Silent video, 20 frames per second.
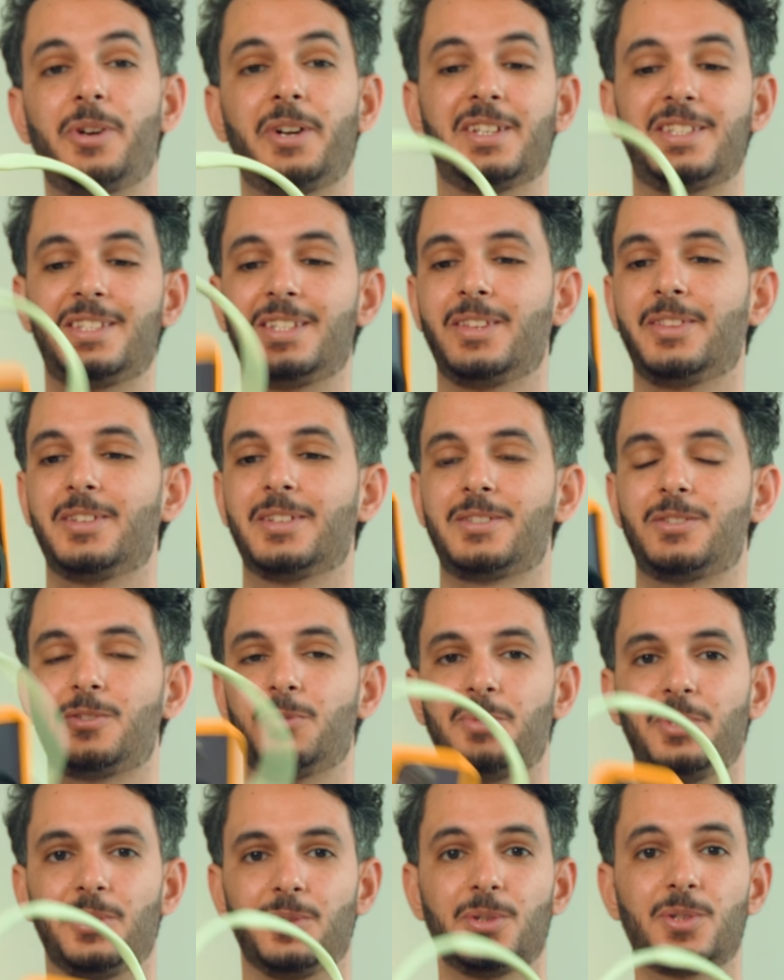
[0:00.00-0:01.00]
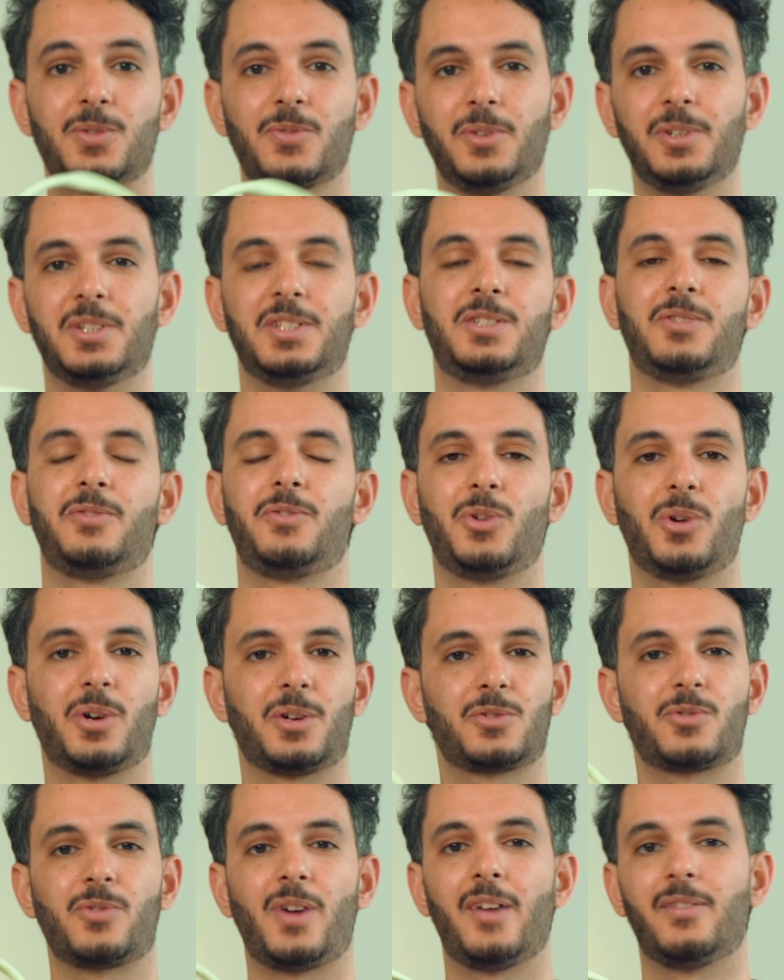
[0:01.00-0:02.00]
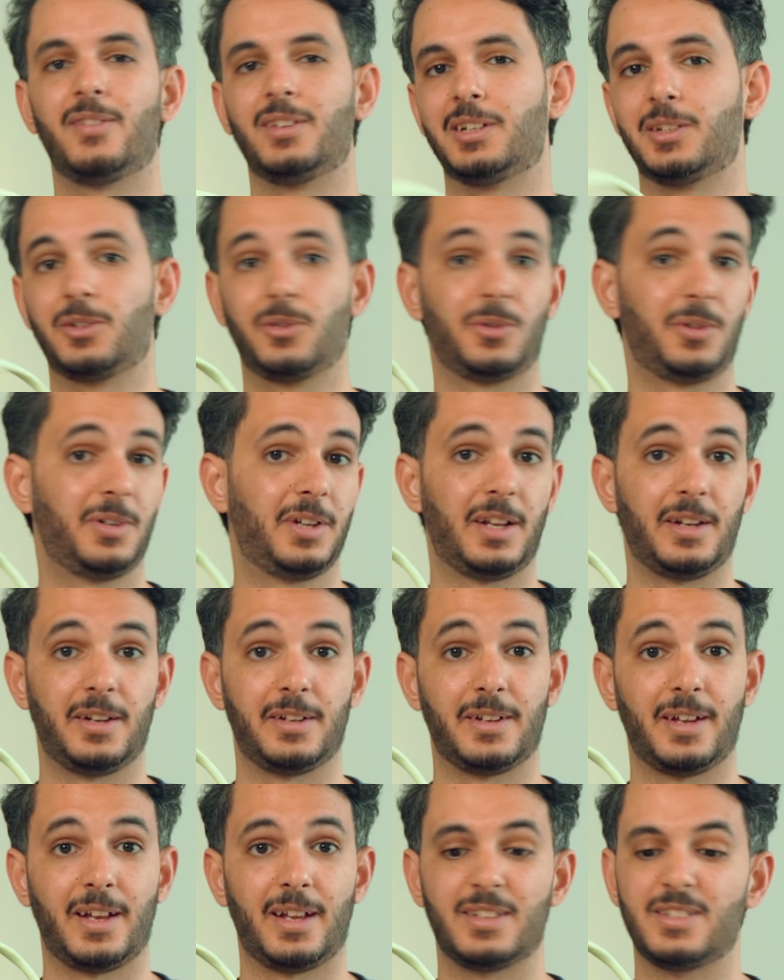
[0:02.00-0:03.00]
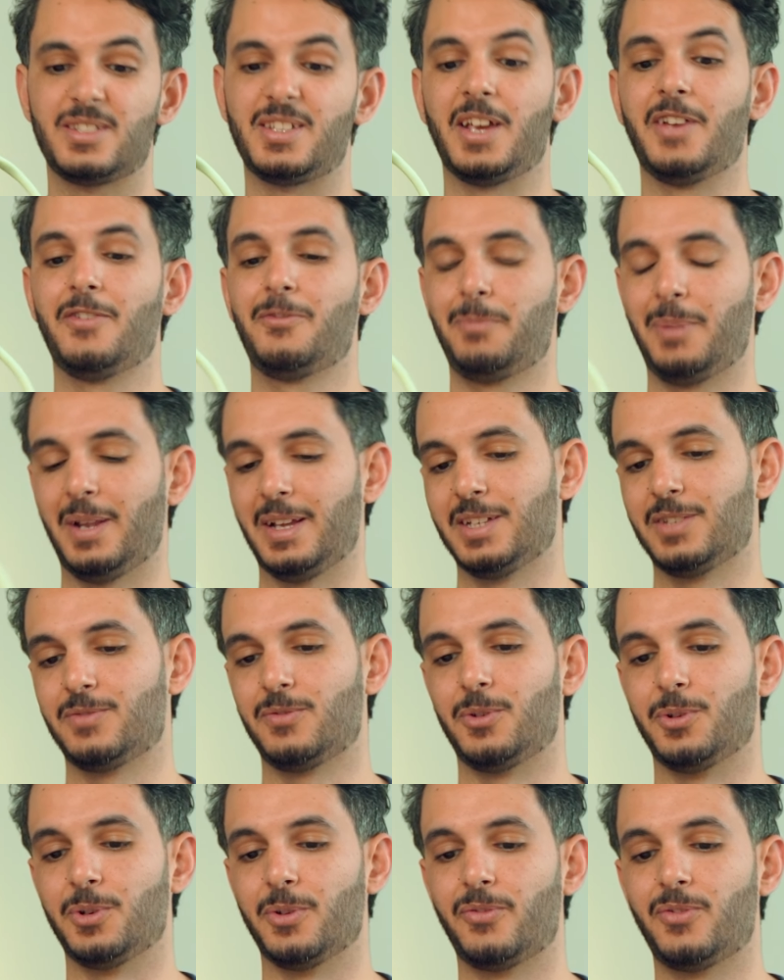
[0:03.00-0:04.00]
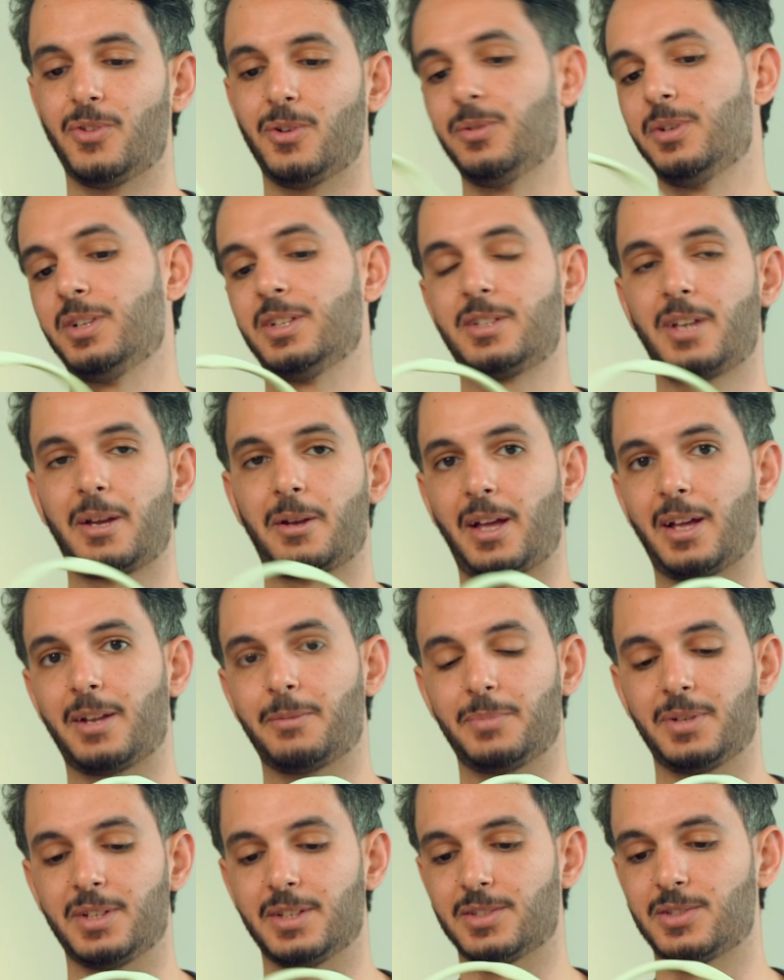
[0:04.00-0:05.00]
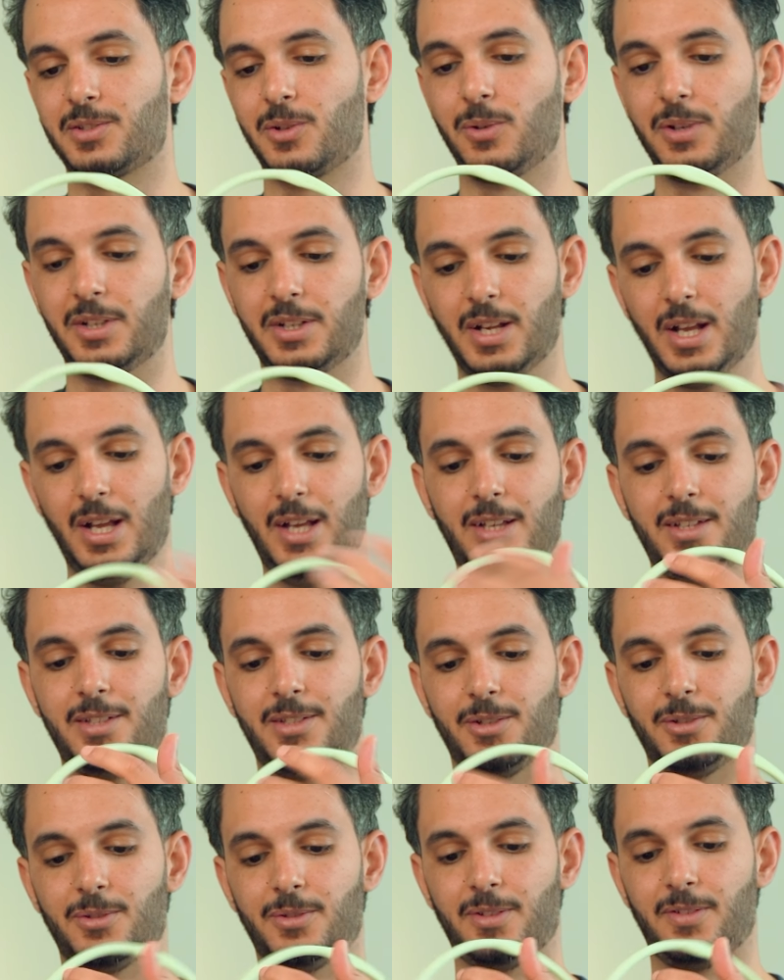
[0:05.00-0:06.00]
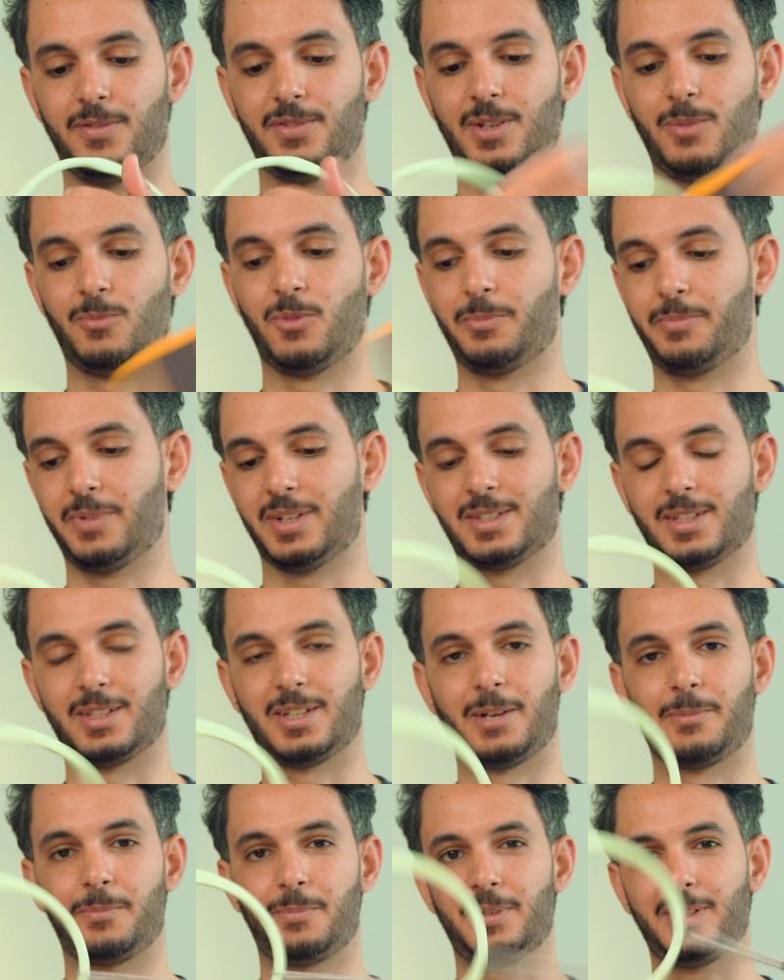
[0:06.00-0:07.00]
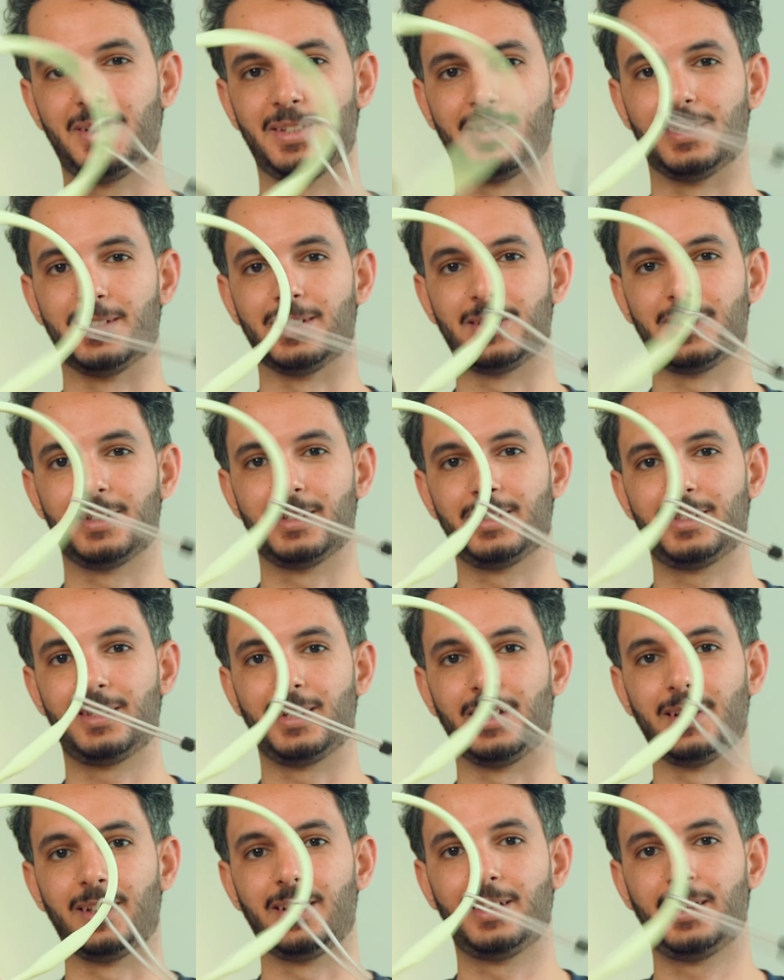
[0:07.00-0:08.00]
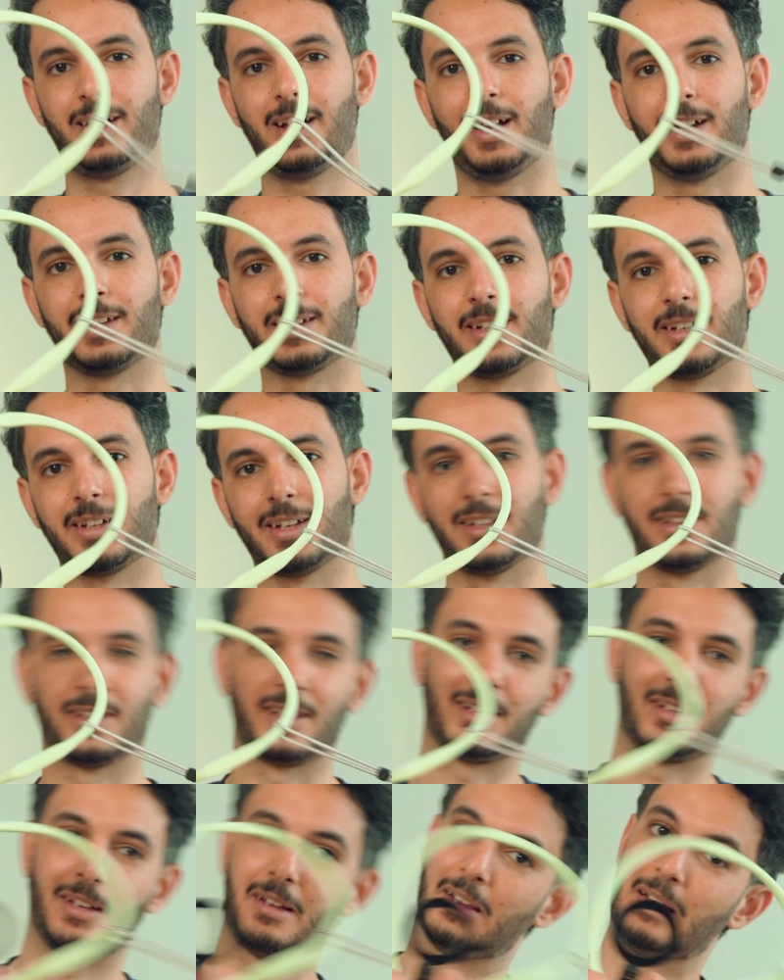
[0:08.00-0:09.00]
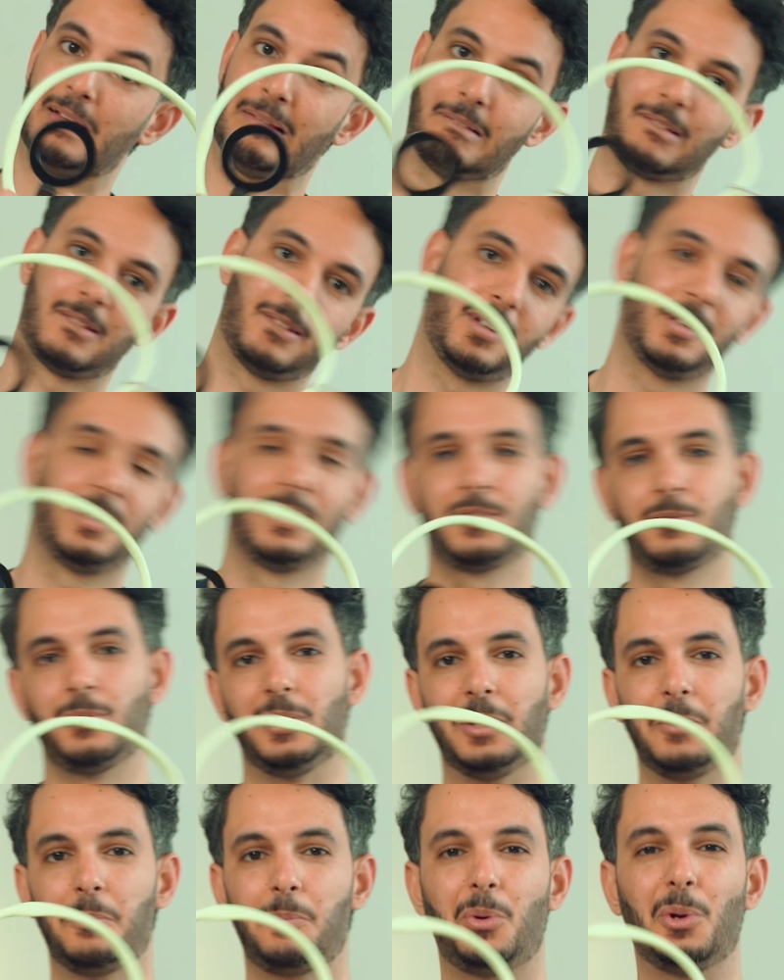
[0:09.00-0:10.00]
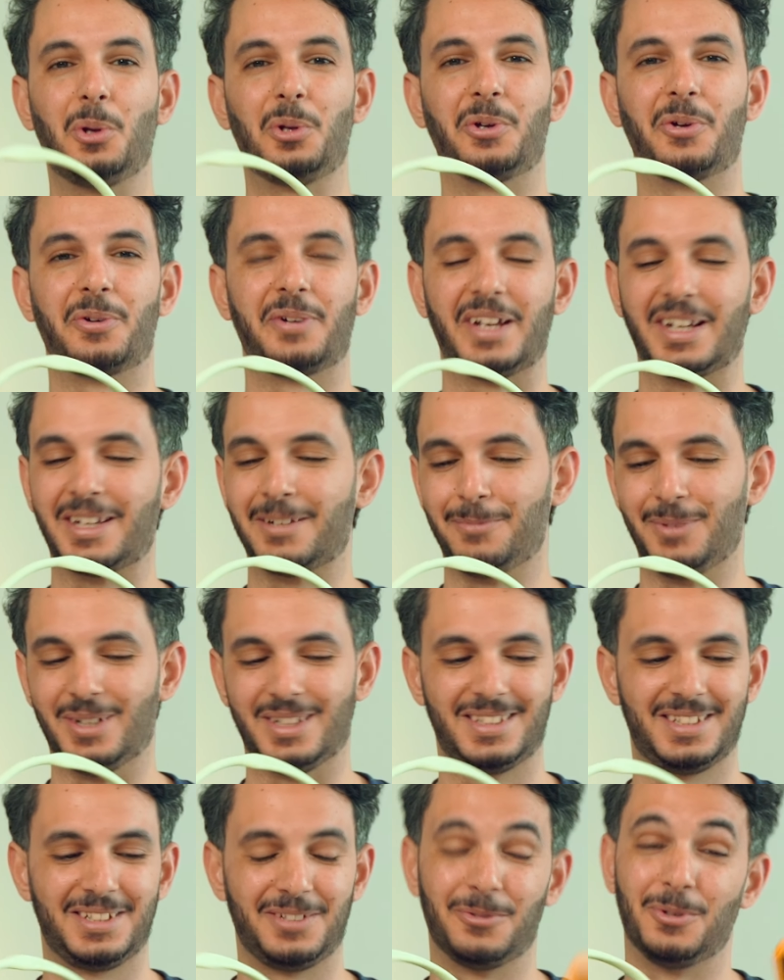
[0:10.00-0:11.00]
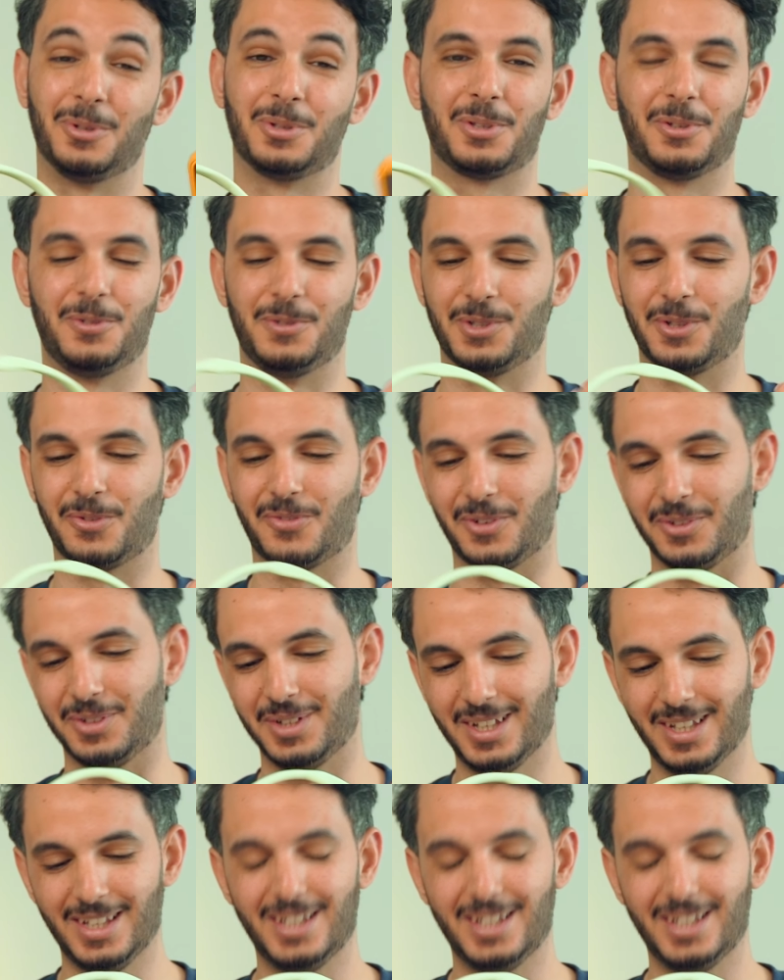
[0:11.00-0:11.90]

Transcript: where I see this to be useful is if you are traveling or in an unsafe place for your phone, it can be stolen. So if someone picks it up, it is still hanging and then it will pull your neck, but you won't lose your phone.